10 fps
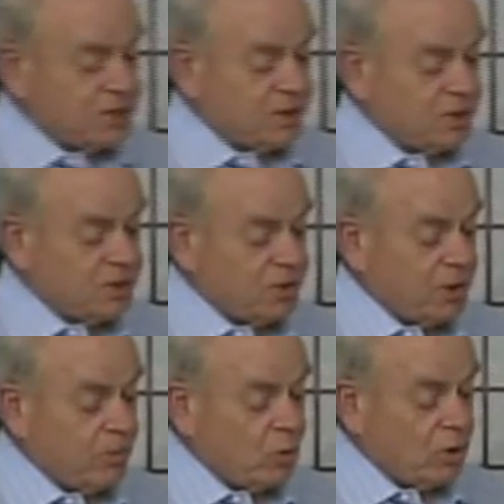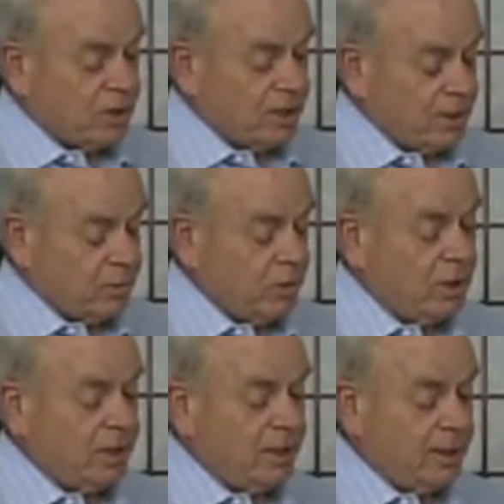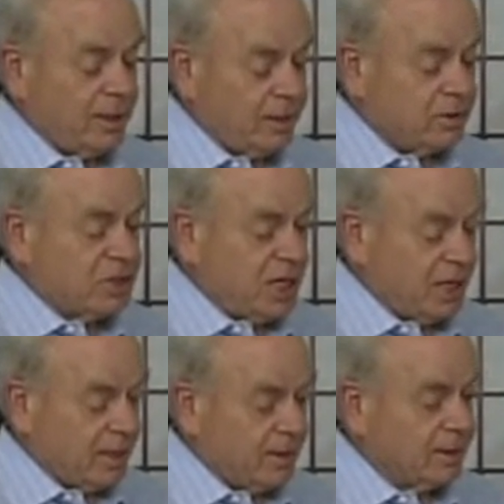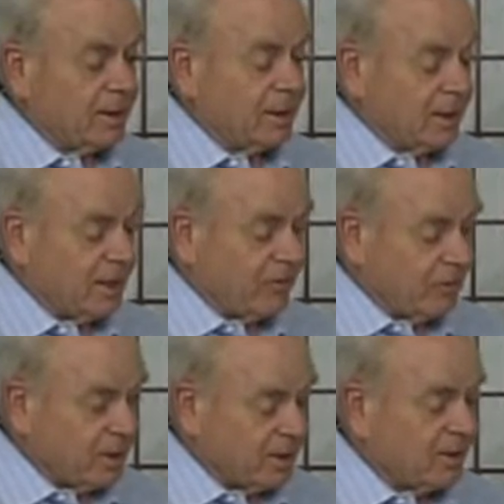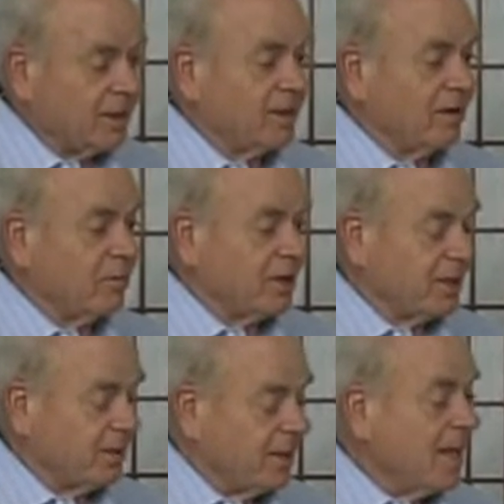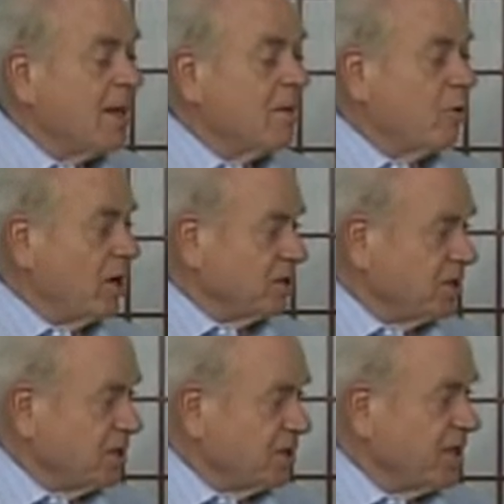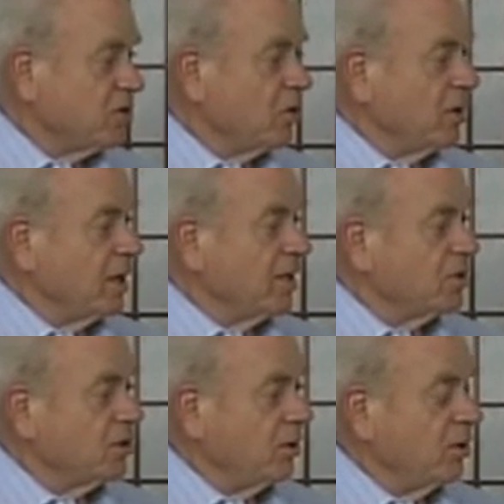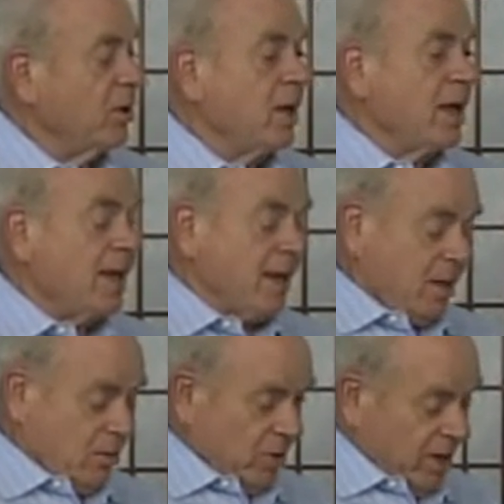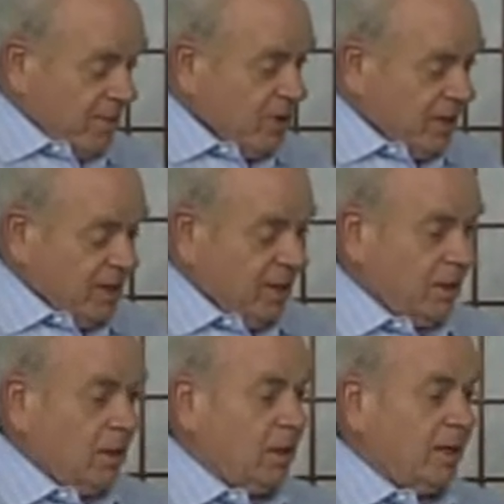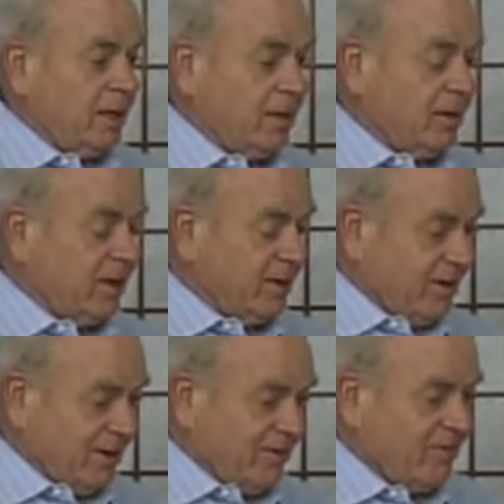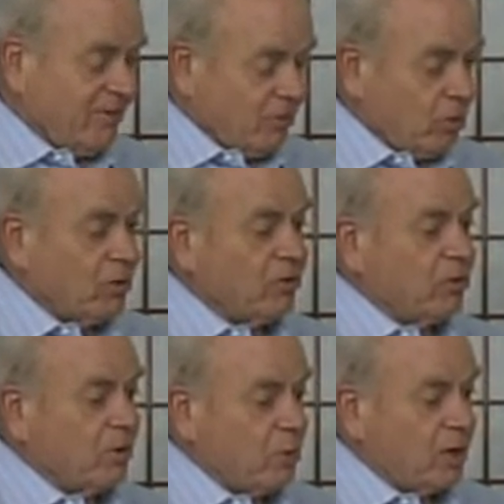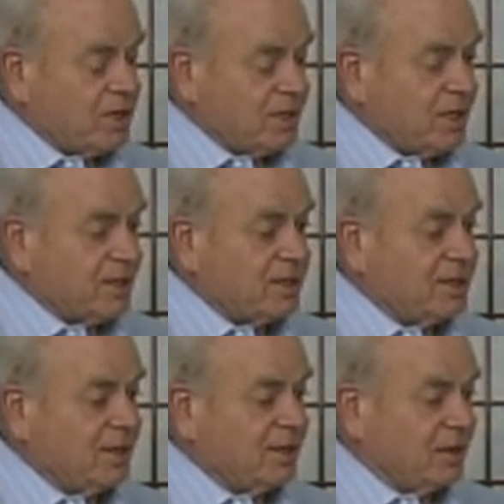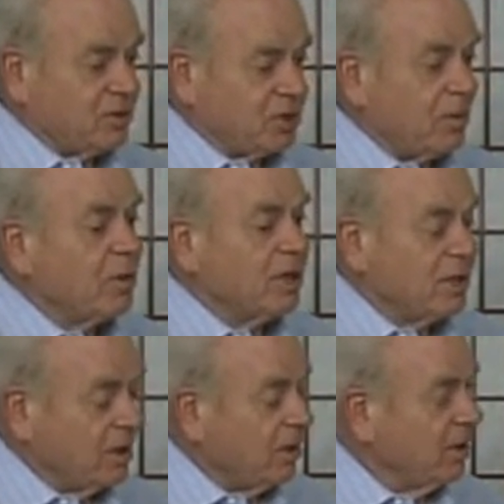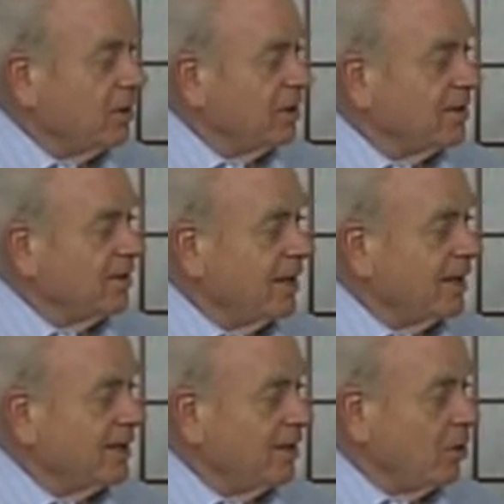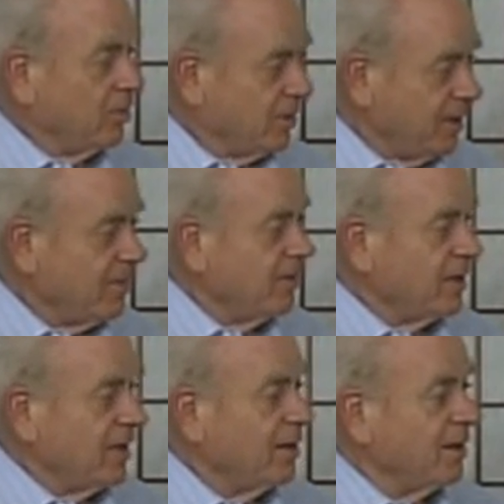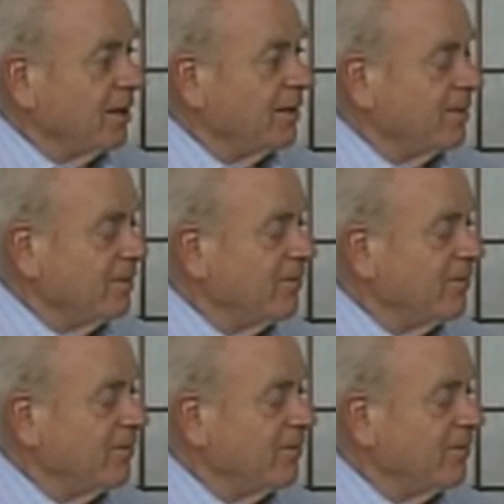is to get somebody on board that can really understand government processes, that sort of thing. So when I'm not here and if we're going through the process, that there's somebody there that can help keep the county's